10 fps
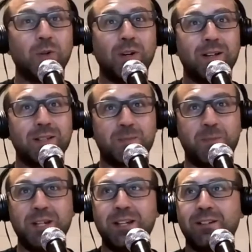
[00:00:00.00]
really.
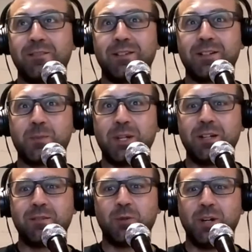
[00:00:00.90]

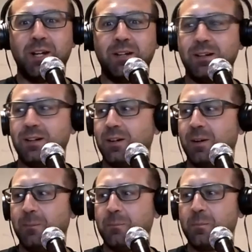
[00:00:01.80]
Speaking of Ray,
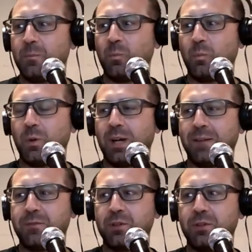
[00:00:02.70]

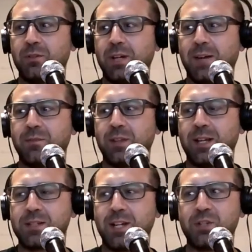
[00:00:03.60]
after
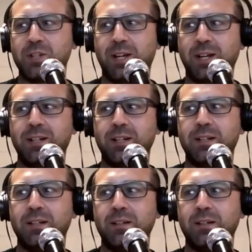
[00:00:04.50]
that session
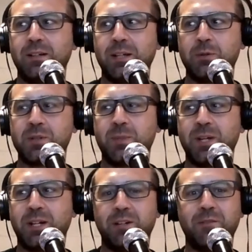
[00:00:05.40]
ended, he was
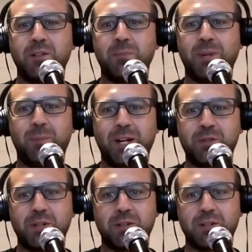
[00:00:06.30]
being interviewed by
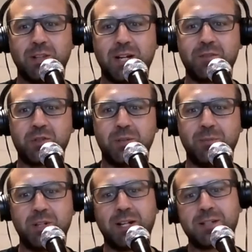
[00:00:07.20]
Patrick on a live stream,
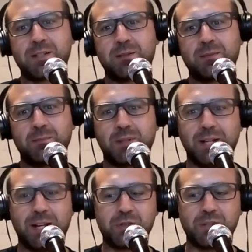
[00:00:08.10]
and you guys
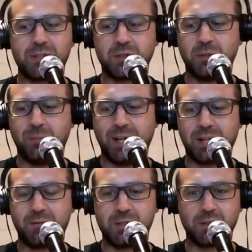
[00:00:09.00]
can actually still go
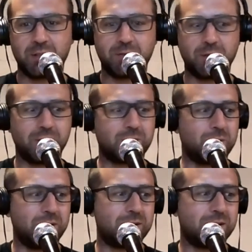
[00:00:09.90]
back if you search for the
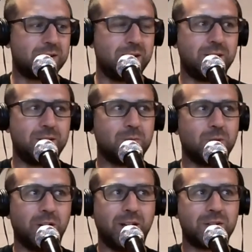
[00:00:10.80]
2016
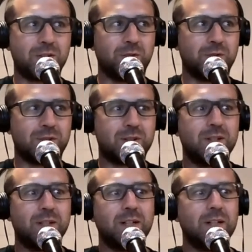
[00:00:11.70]
Raw Nationals
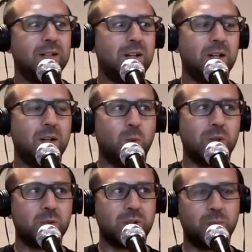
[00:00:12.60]

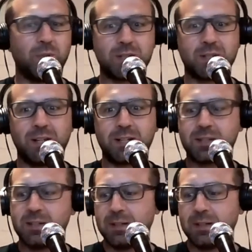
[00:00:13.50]
120 plus class.